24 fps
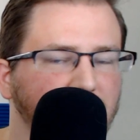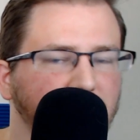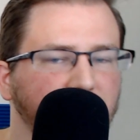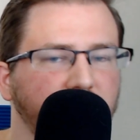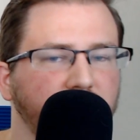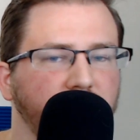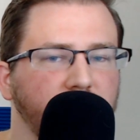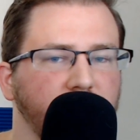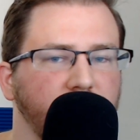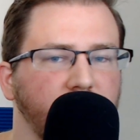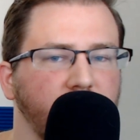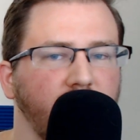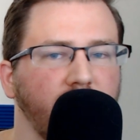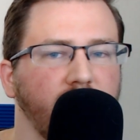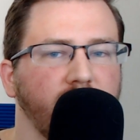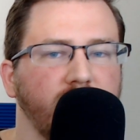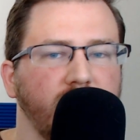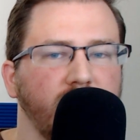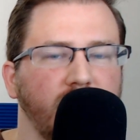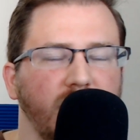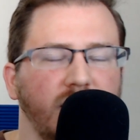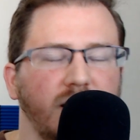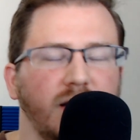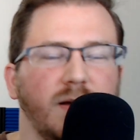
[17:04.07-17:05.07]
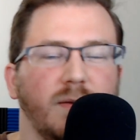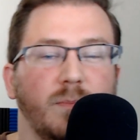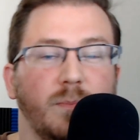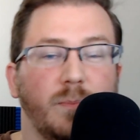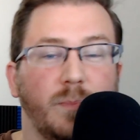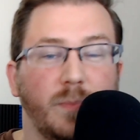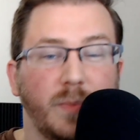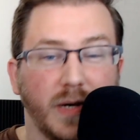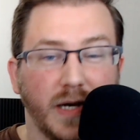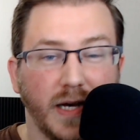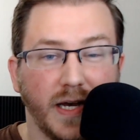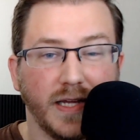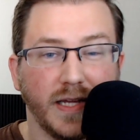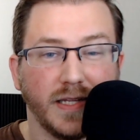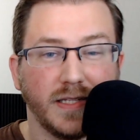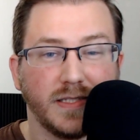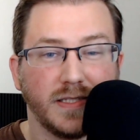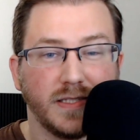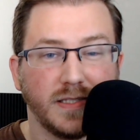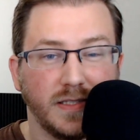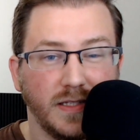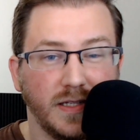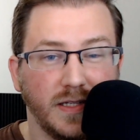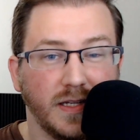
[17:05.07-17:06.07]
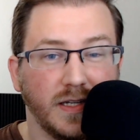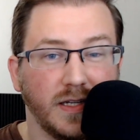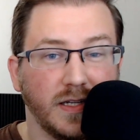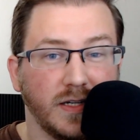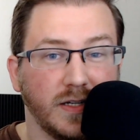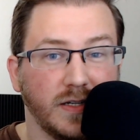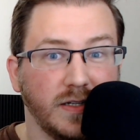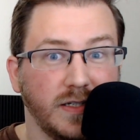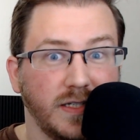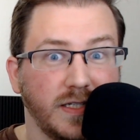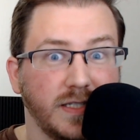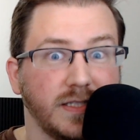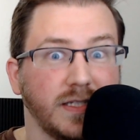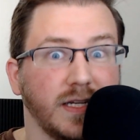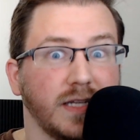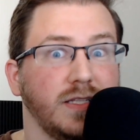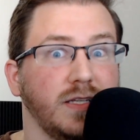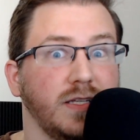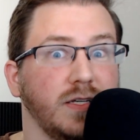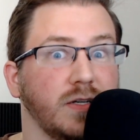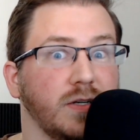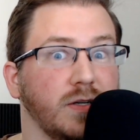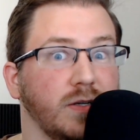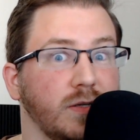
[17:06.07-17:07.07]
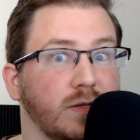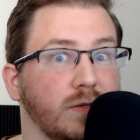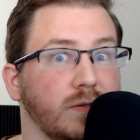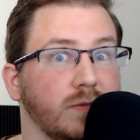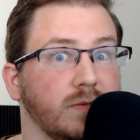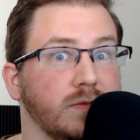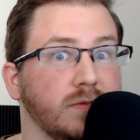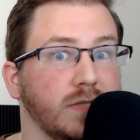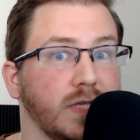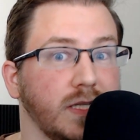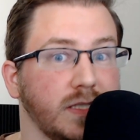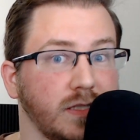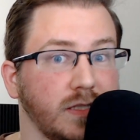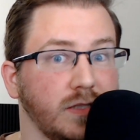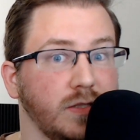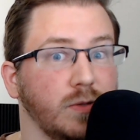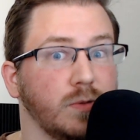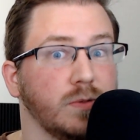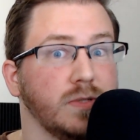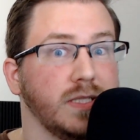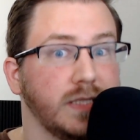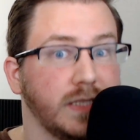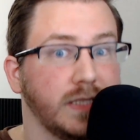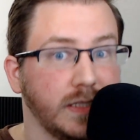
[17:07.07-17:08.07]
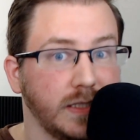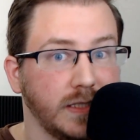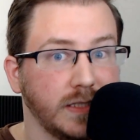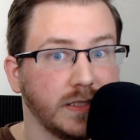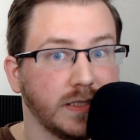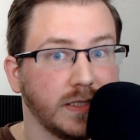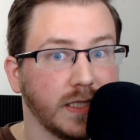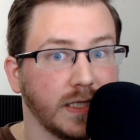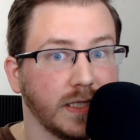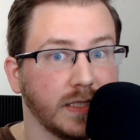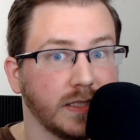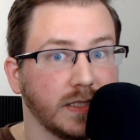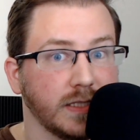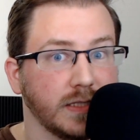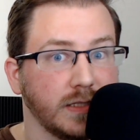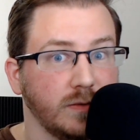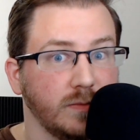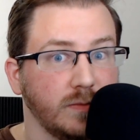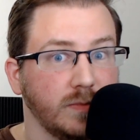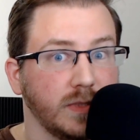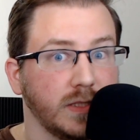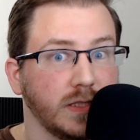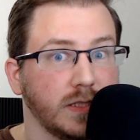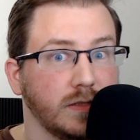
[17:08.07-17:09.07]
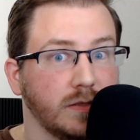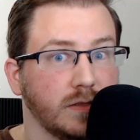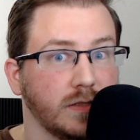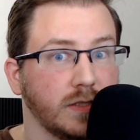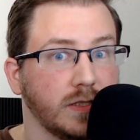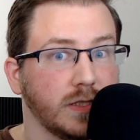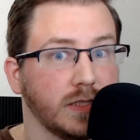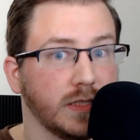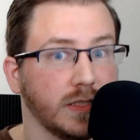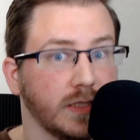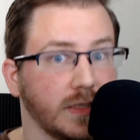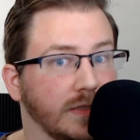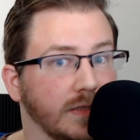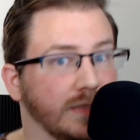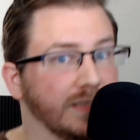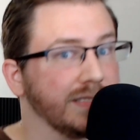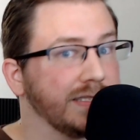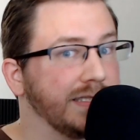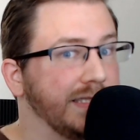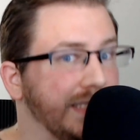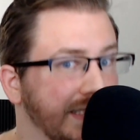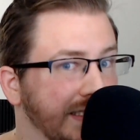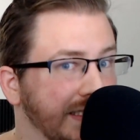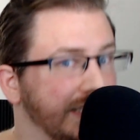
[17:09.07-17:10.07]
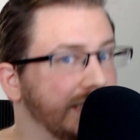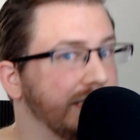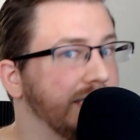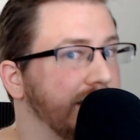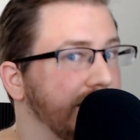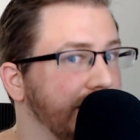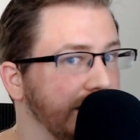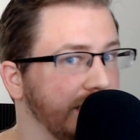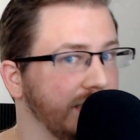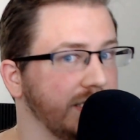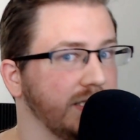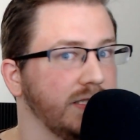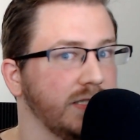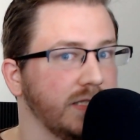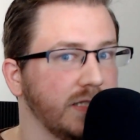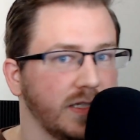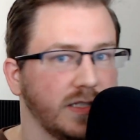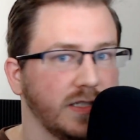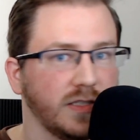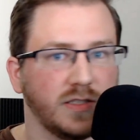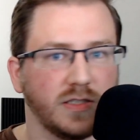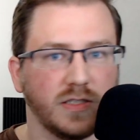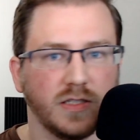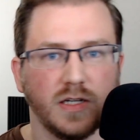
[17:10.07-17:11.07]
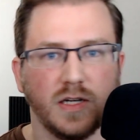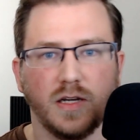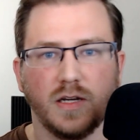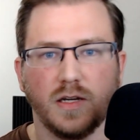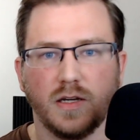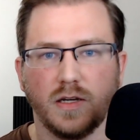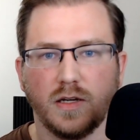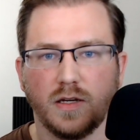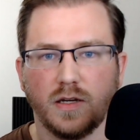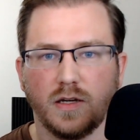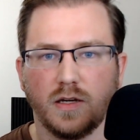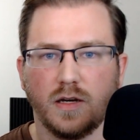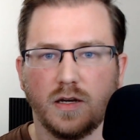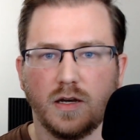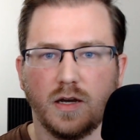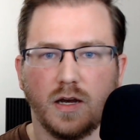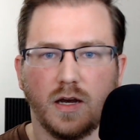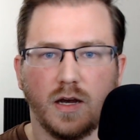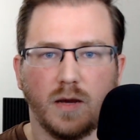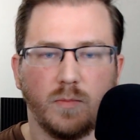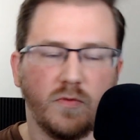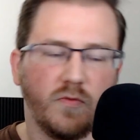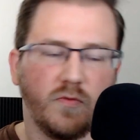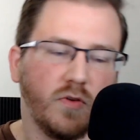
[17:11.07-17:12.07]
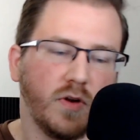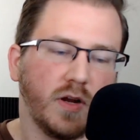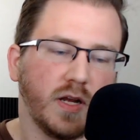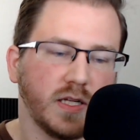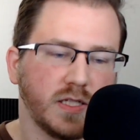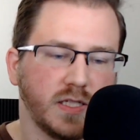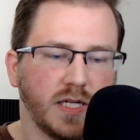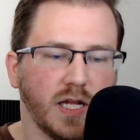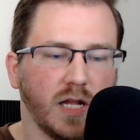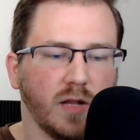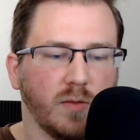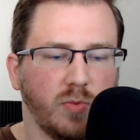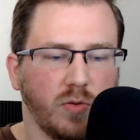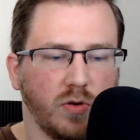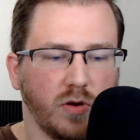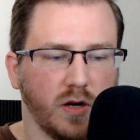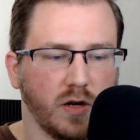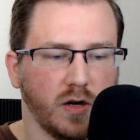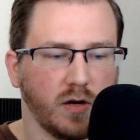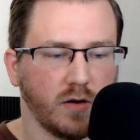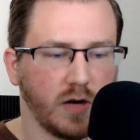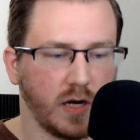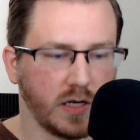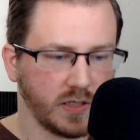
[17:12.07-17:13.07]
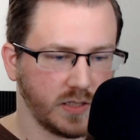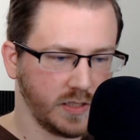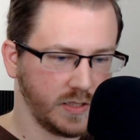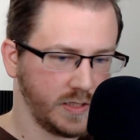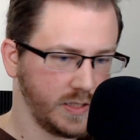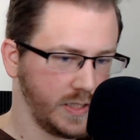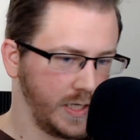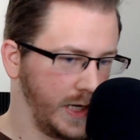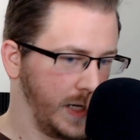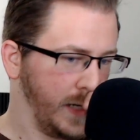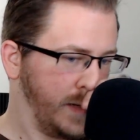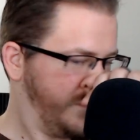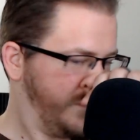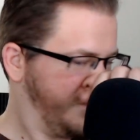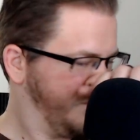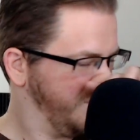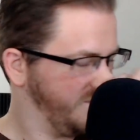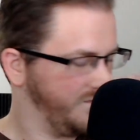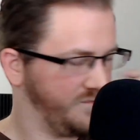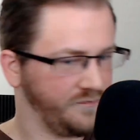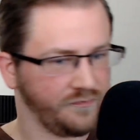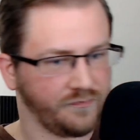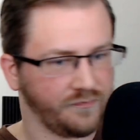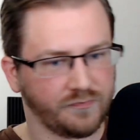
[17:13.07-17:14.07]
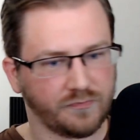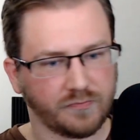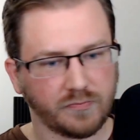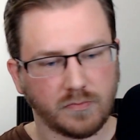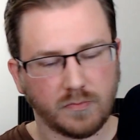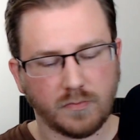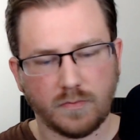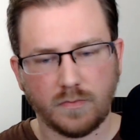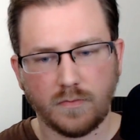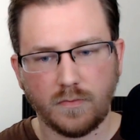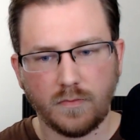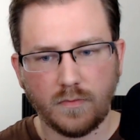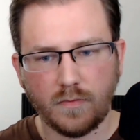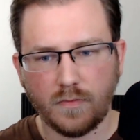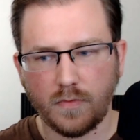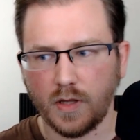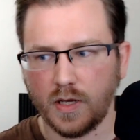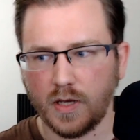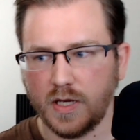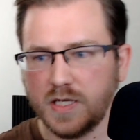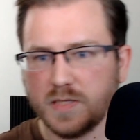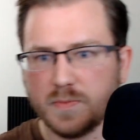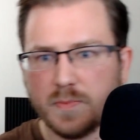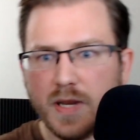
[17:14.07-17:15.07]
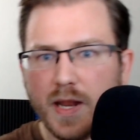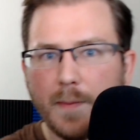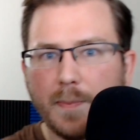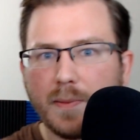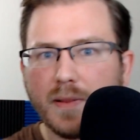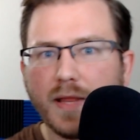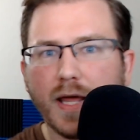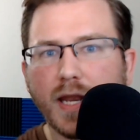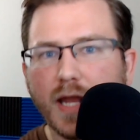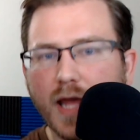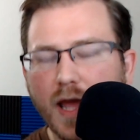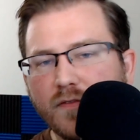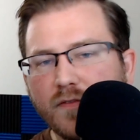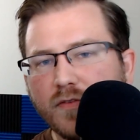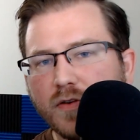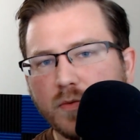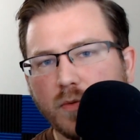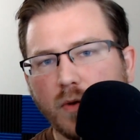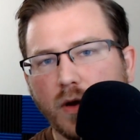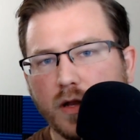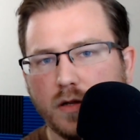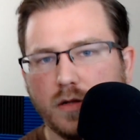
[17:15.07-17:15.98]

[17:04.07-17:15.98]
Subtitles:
eat stuff. But, you know, he's not the only, that's not the only thing he's got that you'd be interested in. Nudge, nudge. Before he gets teleported across the city. He's manipulating everyone.